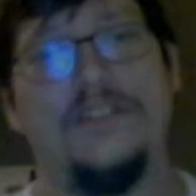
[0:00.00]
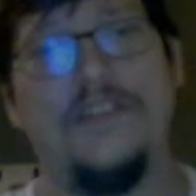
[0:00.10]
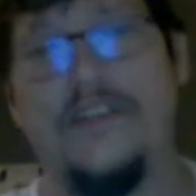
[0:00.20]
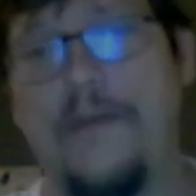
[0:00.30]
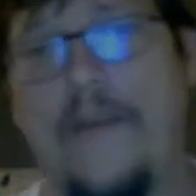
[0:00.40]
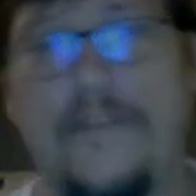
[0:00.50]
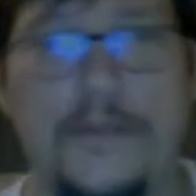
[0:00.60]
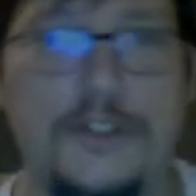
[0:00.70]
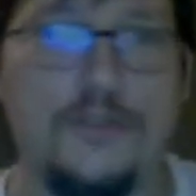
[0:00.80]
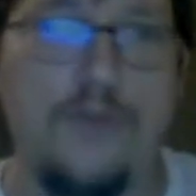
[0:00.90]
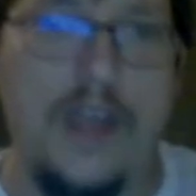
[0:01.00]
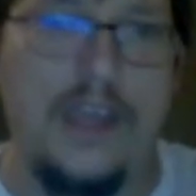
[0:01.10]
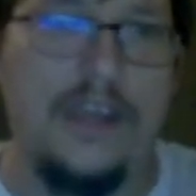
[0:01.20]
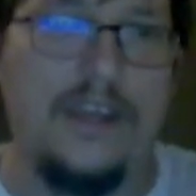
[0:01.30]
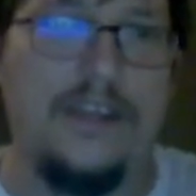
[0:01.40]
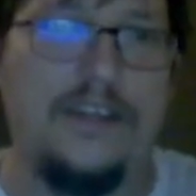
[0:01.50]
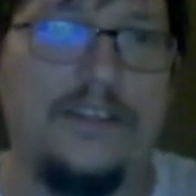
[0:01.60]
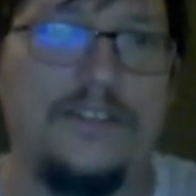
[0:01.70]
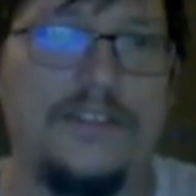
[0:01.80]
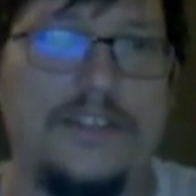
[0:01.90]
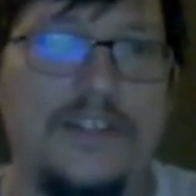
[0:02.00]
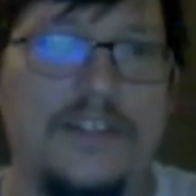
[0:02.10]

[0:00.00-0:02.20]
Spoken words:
ended up having to be drained.